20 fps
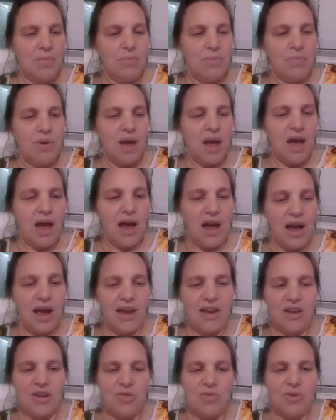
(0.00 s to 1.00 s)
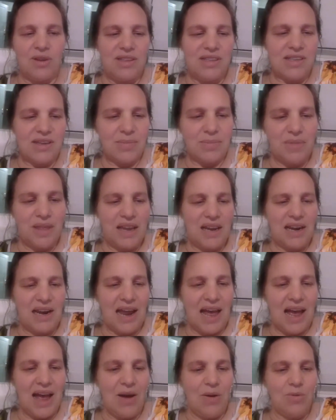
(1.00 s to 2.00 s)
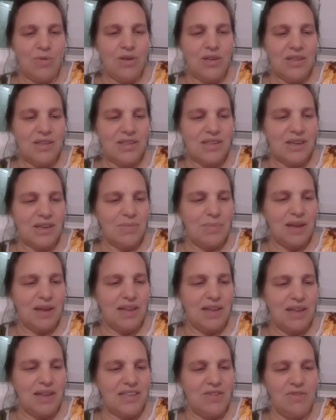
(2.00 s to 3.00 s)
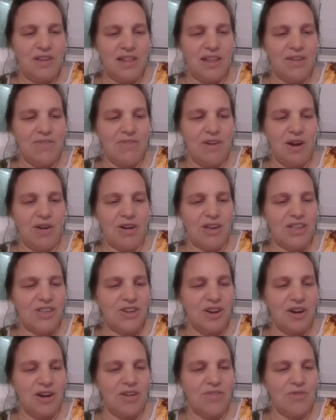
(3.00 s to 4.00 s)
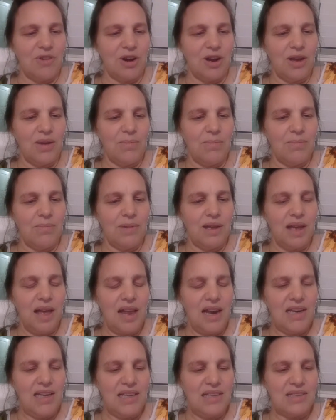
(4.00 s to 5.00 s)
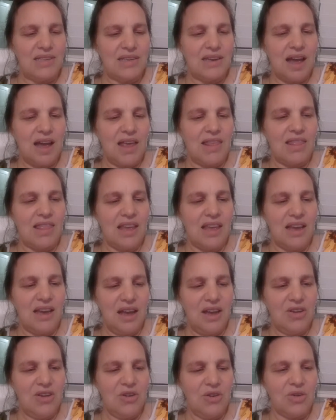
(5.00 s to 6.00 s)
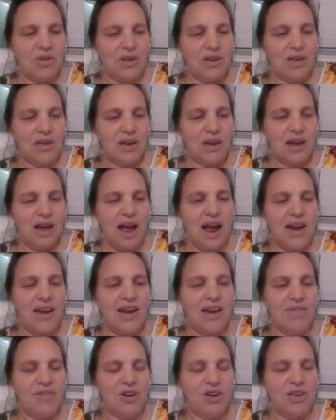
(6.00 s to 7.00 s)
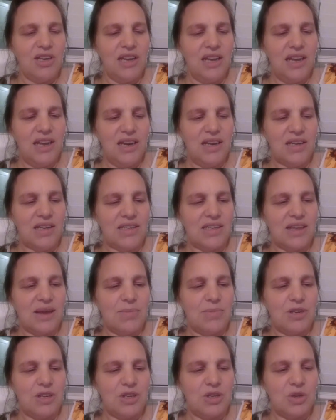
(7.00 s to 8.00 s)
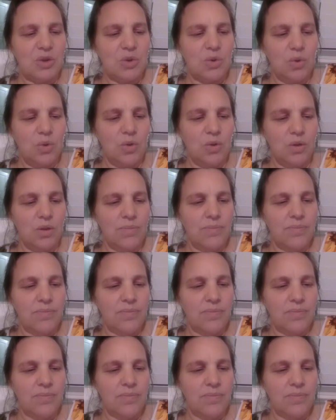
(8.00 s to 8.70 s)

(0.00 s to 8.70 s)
"But I could read something aloud," said Betsy, feeling very sorry for him. "At least, I think I could. I never did, except at school."